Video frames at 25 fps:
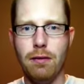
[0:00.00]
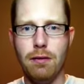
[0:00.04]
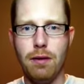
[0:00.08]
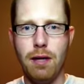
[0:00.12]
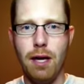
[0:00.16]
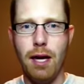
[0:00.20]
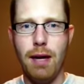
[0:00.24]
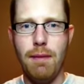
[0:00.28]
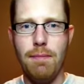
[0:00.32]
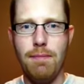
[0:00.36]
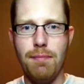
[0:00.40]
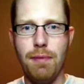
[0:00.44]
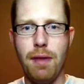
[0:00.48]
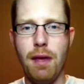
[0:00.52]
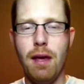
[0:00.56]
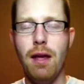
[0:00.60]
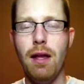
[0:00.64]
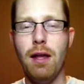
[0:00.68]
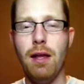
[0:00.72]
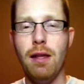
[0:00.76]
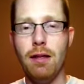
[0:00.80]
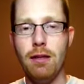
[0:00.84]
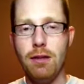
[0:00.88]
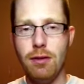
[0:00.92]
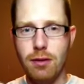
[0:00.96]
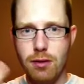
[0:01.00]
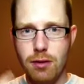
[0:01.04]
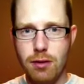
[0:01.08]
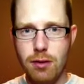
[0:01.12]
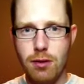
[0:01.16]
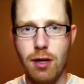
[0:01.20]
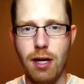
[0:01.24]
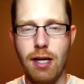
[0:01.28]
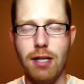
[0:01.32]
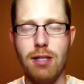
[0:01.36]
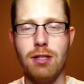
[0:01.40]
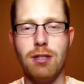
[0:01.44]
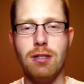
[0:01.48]
Okay,
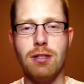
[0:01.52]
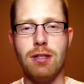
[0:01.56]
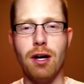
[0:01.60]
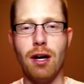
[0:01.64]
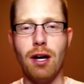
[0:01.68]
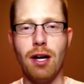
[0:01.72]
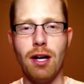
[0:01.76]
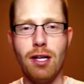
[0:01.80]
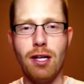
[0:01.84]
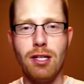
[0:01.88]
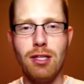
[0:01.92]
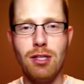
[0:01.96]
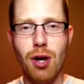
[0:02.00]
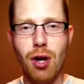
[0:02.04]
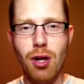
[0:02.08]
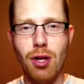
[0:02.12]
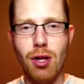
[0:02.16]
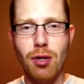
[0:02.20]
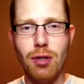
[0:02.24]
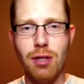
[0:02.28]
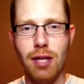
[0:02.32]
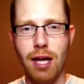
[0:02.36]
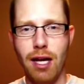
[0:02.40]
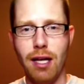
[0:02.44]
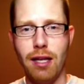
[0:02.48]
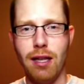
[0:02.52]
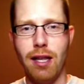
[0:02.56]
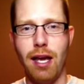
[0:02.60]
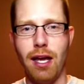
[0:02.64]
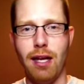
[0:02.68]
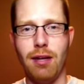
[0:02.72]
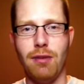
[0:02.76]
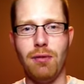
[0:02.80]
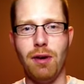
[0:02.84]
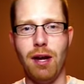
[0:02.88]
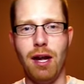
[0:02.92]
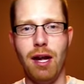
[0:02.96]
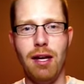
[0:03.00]
try starting a solo like
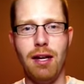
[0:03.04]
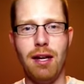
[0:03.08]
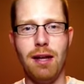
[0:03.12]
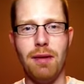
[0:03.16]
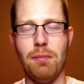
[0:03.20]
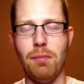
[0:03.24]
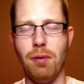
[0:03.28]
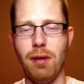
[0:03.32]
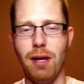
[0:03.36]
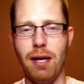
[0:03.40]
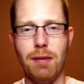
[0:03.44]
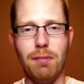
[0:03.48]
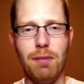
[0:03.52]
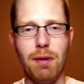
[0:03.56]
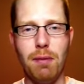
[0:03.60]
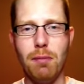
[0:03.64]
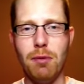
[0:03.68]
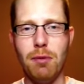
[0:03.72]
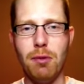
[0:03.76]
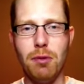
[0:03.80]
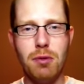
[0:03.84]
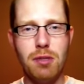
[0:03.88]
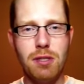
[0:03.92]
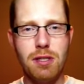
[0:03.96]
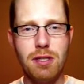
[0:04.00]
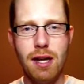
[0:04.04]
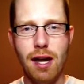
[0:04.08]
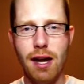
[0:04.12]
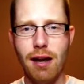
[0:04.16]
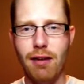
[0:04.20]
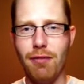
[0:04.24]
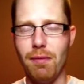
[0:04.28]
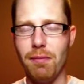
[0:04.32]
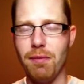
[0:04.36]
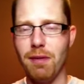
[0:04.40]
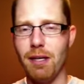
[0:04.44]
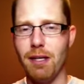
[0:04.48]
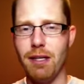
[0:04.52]
that, right? I'm playing my blues stuff,
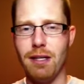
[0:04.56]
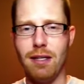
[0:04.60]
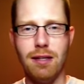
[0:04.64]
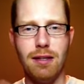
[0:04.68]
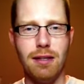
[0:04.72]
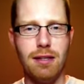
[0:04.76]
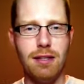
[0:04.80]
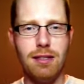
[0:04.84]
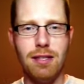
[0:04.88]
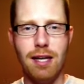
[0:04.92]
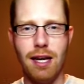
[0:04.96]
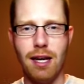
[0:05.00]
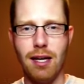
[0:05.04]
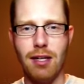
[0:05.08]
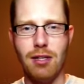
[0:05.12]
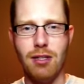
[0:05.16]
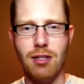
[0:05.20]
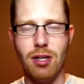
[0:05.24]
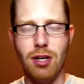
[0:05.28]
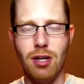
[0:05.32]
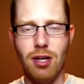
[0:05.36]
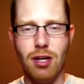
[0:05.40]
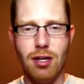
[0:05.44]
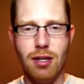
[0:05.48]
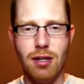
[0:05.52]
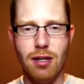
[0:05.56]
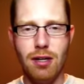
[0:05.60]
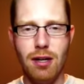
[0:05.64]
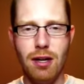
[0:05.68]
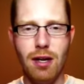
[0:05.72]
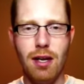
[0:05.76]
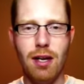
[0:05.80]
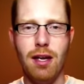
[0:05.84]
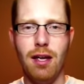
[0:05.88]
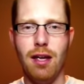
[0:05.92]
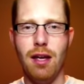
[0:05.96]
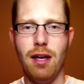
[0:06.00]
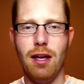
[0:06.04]
I'm getting to the second turn,
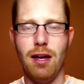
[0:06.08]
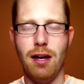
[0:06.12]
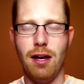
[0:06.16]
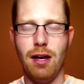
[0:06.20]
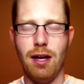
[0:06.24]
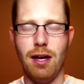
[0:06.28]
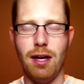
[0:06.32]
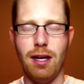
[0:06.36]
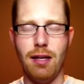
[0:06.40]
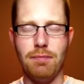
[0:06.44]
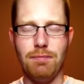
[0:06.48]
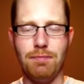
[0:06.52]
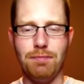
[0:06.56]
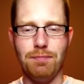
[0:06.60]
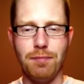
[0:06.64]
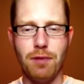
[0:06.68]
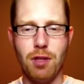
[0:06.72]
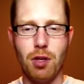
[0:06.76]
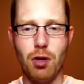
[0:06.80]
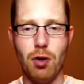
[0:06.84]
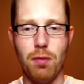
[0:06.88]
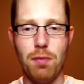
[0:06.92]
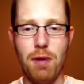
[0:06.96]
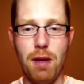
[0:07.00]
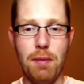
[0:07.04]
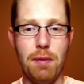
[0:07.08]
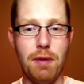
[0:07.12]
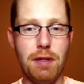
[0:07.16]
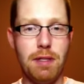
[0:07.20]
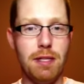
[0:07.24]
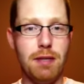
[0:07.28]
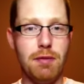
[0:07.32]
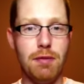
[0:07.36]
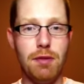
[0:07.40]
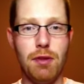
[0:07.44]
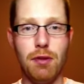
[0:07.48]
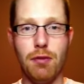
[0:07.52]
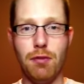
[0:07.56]
or maybe it's
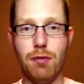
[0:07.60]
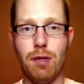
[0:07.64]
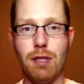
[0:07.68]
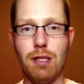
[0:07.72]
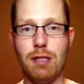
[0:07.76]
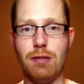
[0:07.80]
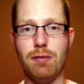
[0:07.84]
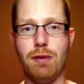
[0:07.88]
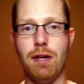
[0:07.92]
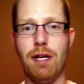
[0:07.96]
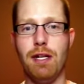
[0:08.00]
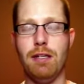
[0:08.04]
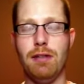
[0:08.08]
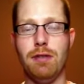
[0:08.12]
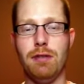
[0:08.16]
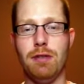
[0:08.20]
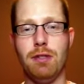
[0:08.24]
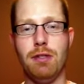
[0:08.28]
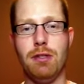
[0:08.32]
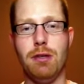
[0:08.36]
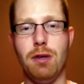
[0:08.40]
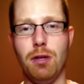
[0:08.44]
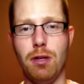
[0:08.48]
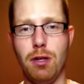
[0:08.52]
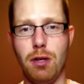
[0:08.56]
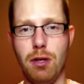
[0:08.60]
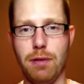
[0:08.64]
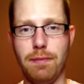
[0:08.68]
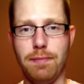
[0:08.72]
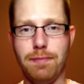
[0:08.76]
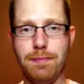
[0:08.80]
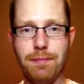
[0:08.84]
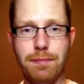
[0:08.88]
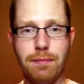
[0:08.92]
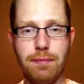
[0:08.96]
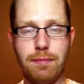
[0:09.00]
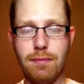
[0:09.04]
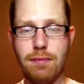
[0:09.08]
even the first phrase of a solo.
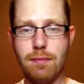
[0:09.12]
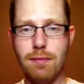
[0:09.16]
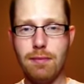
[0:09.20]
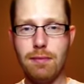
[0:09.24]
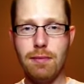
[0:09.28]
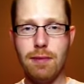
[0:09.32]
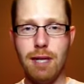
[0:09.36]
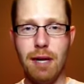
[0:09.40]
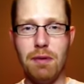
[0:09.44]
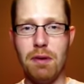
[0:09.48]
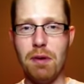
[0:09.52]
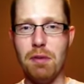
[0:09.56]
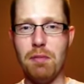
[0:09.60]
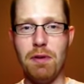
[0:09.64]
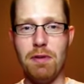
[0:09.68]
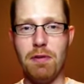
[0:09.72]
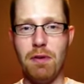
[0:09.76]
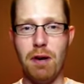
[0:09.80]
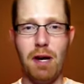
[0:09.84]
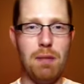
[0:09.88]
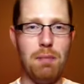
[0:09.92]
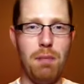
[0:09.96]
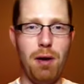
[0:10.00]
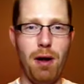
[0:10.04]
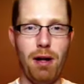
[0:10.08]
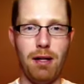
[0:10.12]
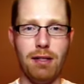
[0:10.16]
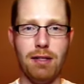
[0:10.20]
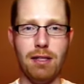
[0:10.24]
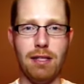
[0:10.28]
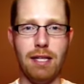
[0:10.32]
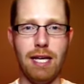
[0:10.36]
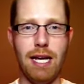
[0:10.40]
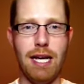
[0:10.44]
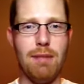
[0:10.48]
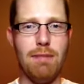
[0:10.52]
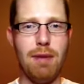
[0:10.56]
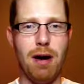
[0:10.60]
I'm going to be very Paul
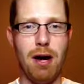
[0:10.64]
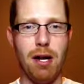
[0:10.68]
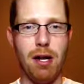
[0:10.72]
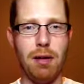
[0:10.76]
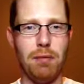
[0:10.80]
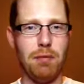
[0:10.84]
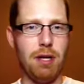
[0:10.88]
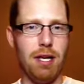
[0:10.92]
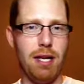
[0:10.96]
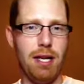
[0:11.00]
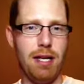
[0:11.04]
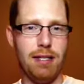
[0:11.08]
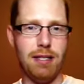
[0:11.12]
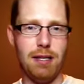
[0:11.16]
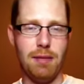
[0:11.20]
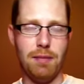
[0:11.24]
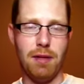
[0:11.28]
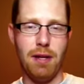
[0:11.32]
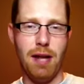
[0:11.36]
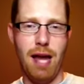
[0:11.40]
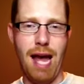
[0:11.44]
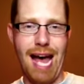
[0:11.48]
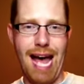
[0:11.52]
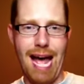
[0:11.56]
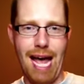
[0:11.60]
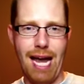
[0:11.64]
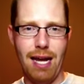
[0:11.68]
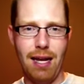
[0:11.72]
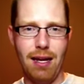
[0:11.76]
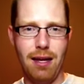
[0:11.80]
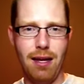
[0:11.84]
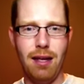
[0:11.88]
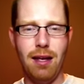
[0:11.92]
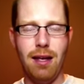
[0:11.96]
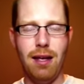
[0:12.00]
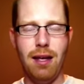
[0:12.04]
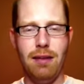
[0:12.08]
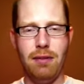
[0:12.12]
DeLay about it. I'm going to hit something high.
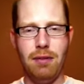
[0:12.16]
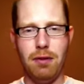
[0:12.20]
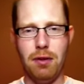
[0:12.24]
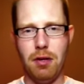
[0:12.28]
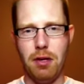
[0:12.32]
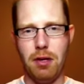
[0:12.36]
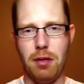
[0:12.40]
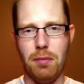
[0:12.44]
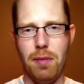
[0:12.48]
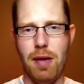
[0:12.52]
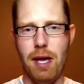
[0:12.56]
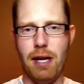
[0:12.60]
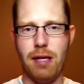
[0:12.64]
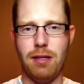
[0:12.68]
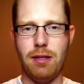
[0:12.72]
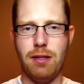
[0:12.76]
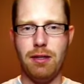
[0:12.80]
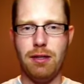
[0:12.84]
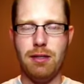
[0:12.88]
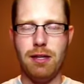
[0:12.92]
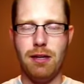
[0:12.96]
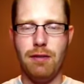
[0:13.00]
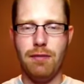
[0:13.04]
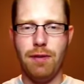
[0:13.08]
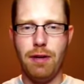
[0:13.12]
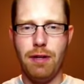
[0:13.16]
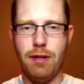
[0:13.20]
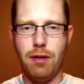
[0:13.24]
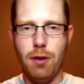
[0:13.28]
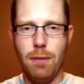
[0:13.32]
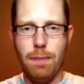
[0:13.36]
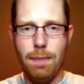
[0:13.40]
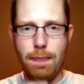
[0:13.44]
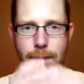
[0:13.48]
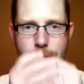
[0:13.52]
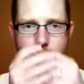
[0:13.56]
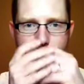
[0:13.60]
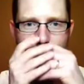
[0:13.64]
I'm going to get back to the stuff by note.